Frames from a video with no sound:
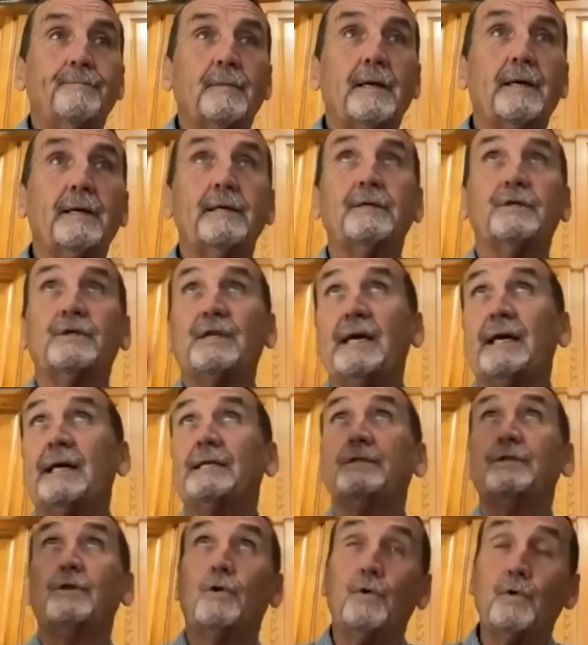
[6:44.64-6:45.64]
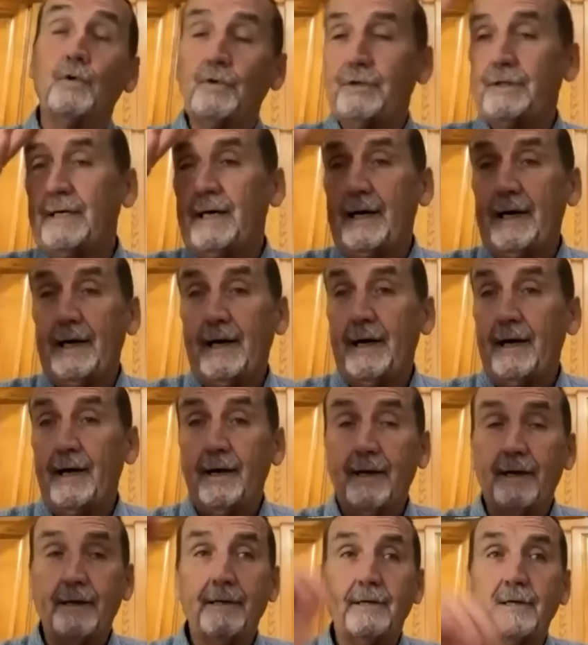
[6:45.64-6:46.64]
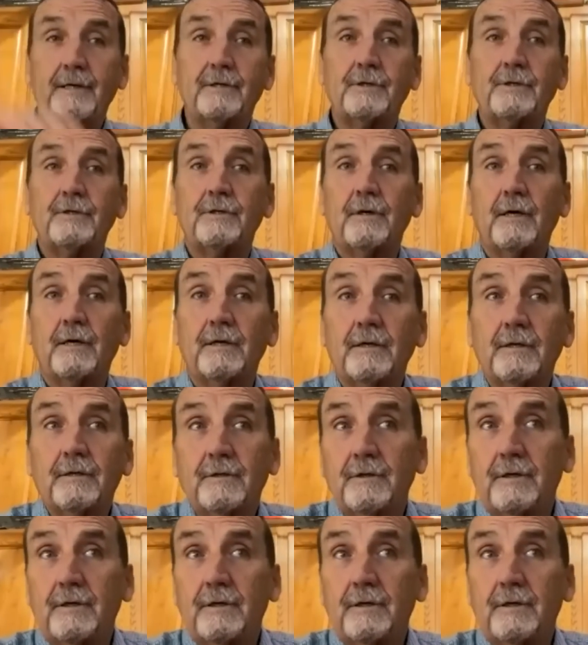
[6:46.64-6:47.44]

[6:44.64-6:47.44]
And it scans the whole sky, and it's uh,